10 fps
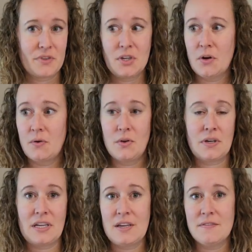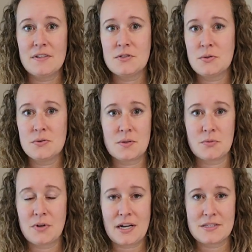You know, you can even do some
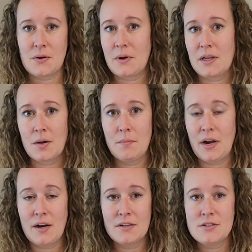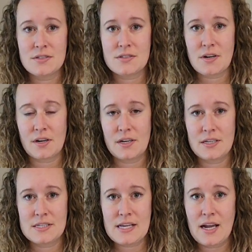direct sowing compared to starting
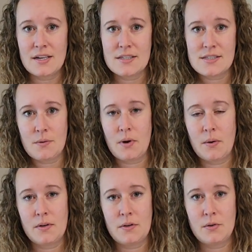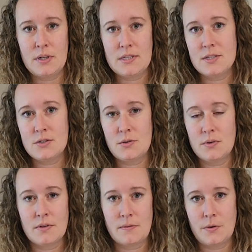inside and see what you need to do
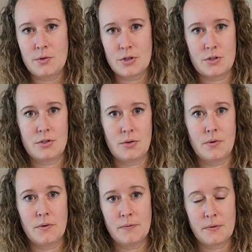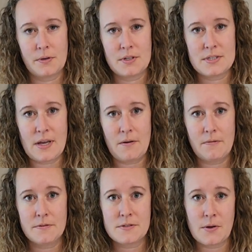in the future too for
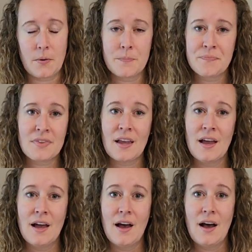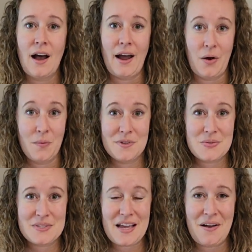yourself. So I hope
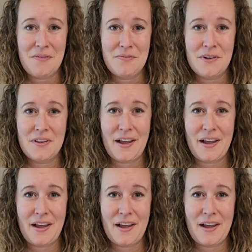this was helpful.